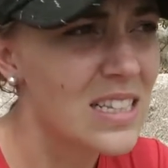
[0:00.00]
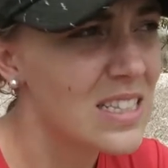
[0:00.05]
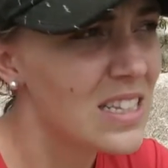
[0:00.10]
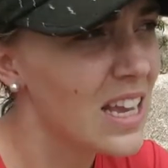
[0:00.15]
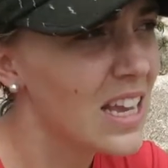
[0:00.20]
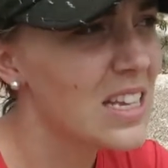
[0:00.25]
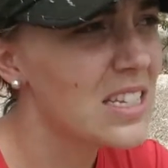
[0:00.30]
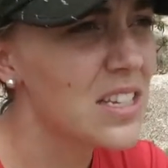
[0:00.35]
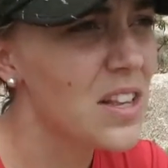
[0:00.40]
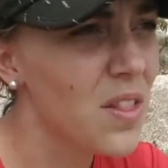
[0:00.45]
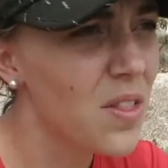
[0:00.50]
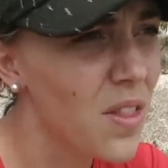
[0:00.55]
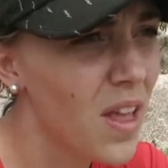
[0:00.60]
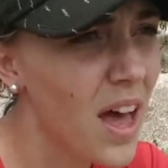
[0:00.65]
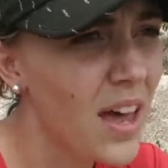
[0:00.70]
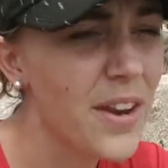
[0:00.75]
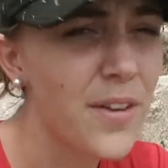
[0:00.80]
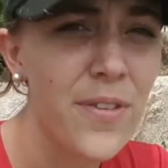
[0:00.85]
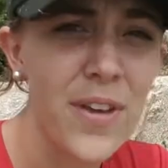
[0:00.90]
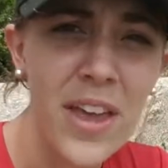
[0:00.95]
takes a
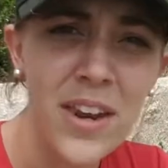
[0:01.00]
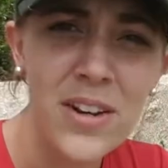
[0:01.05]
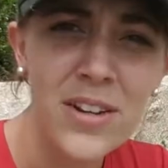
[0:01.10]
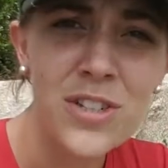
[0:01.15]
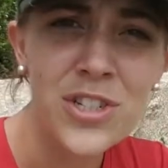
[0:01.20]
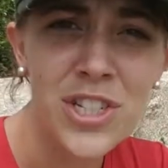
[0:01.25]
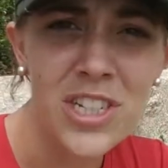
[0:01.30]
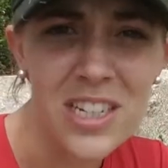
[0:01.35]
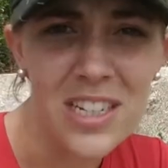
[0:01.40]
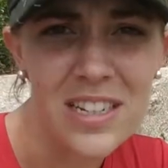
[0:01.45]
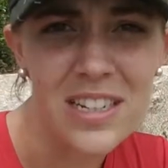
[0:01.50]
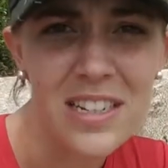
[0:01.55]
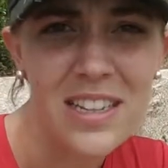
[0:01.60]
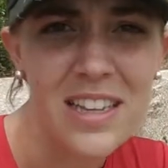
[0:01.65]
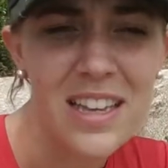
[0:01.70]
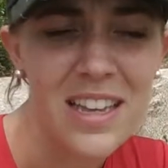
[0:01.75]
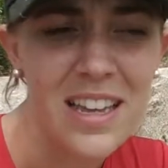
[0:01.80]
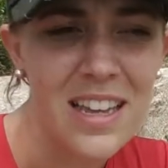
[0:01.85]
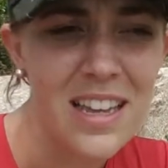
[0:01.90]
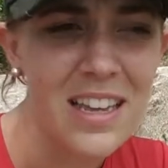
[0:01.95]
lot of energy.
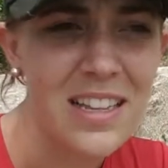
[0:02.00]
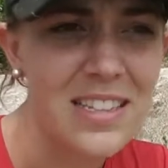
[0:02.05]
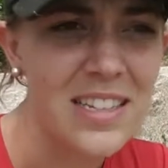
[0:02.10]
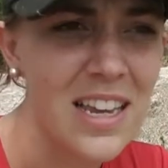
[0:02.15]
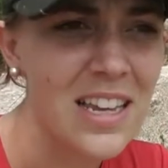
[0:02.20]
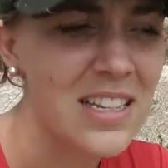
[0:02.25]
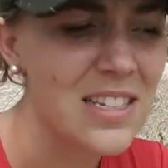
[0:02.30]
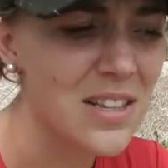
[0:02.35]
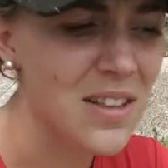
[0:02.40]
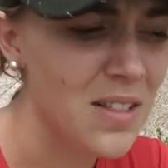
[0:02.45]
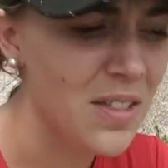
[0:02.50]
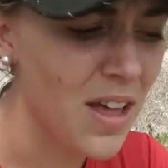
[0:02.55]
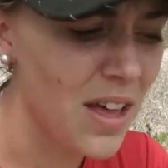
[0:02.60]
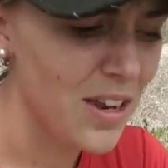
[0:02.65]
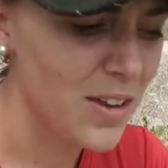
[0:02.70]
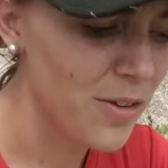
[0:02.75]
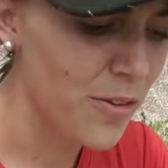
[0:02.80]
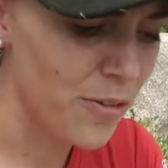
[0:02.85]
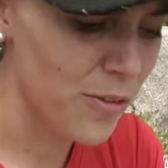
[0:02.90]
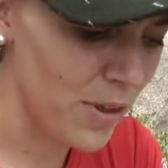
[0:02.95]
It takes a
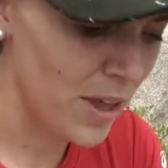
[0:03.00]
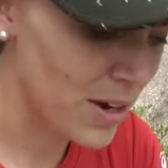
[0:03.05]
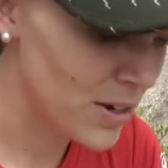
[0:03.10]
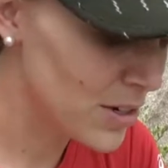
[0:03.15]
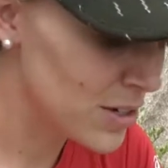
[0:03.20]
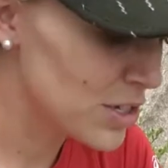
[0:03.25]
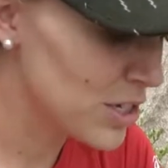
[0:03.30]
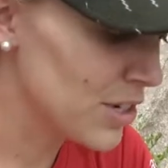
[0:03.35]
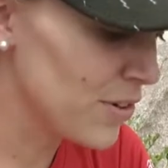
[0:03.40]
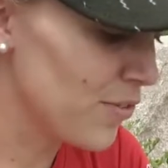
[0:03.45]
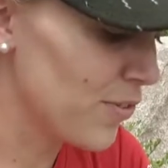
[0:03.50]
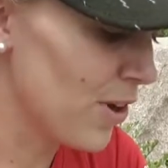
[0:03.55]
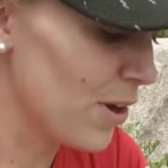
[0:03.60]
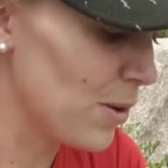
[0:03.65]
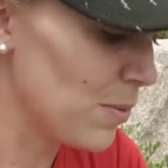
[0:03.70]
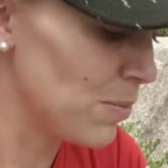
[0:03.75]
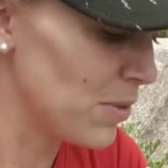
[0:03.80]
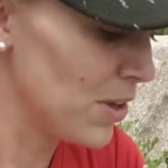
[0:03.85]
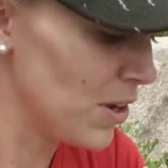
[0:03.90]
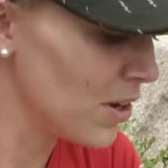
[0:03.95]
lot of energy
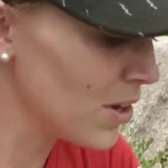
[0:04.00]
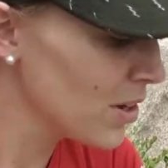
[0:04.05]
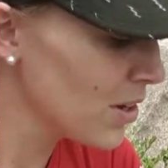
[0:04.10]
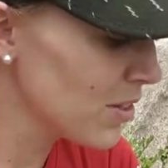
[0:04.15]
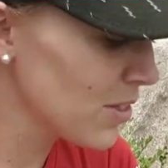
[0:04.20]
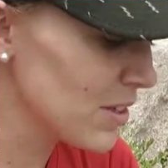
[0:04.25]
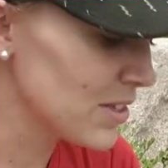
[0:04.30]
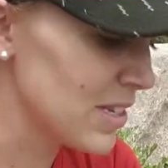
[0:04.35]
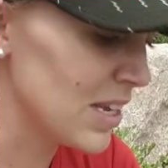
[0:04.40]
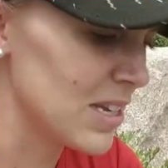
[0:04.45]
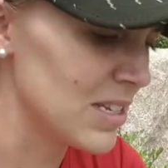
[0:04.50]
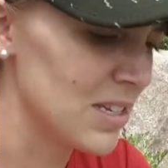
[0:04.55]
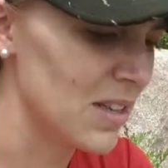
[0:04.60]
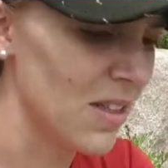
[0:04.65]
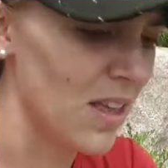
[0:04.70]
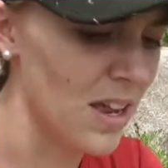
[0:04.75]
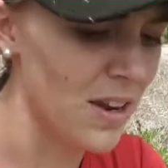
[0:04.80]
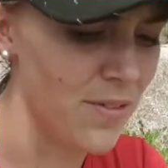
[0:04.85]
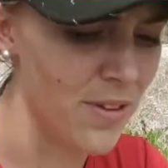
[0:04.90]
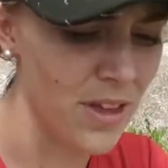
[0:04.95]
from the earth, it takes a
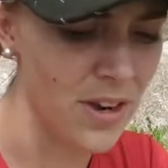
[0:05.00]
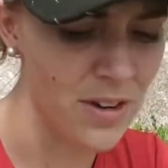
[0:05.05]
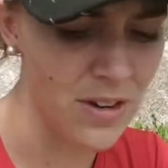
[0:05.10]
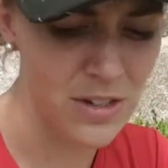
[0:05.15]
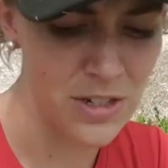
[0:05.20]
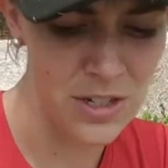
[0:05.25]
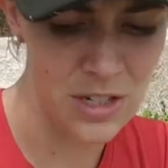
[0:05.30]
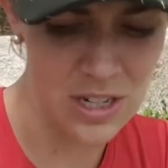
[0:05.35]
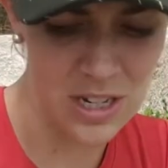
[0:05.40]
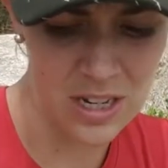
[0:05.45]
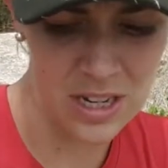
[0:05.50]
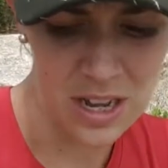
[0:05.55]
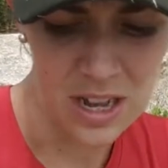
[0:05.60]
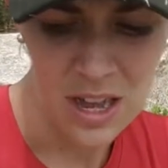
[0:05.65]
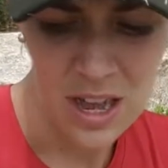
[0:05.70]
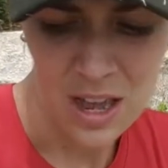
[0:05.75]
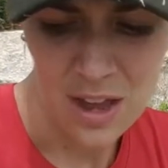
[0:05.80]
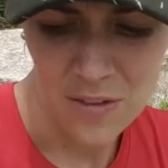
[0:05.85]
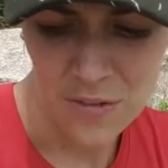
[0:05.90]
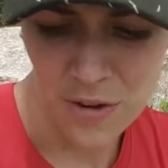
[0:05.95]
lot of energy
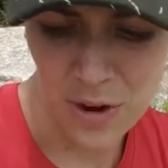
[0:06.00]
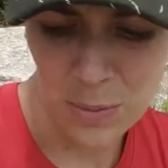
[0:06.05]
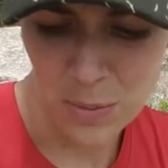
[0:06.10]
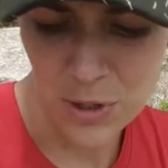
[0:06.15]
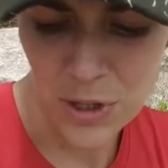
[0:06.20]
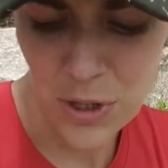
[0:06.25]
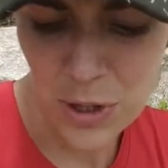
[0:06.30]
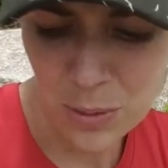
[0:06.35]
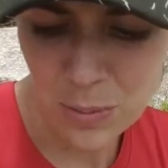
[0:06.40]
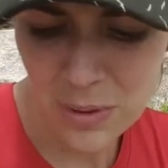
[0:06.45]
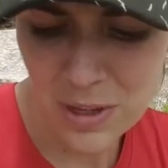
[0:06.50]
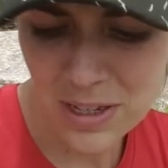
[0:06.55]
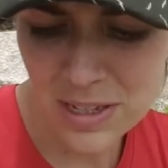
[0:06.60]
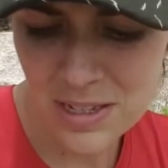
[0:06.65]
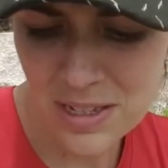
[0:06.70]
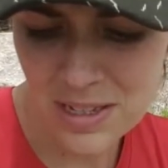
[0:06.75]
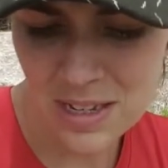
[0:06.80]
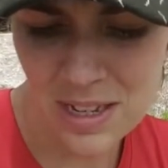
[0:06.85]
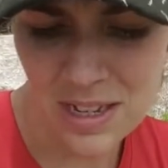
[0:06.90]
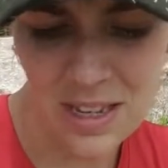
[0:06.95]
from
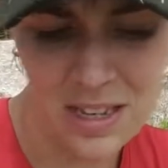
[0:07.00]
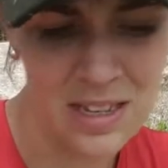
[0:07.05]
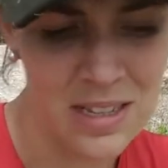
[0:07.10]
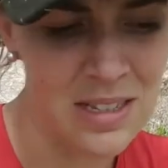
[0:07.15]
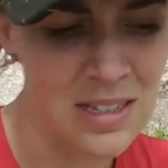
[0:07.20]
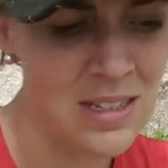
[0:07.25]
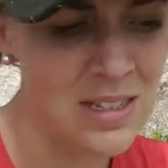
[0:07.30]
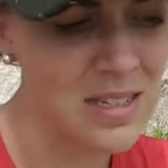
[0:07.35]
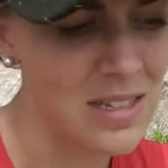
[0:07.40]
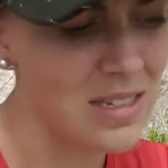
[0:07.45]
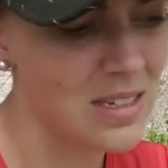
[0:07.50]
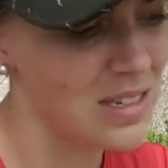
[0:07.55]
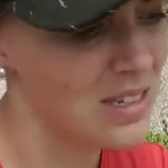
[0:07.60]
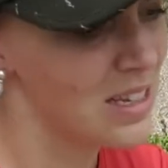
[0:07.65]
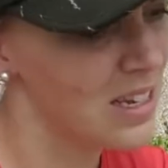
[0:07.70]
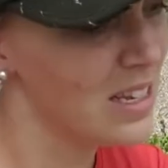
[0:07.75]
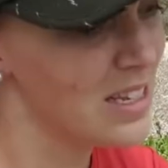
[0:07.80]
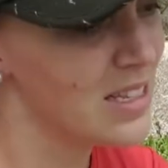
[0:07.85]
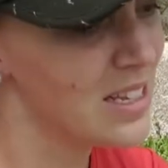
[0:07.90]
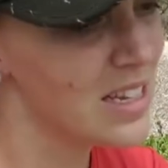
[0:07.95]
humans, and
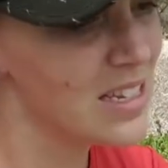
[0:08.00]
it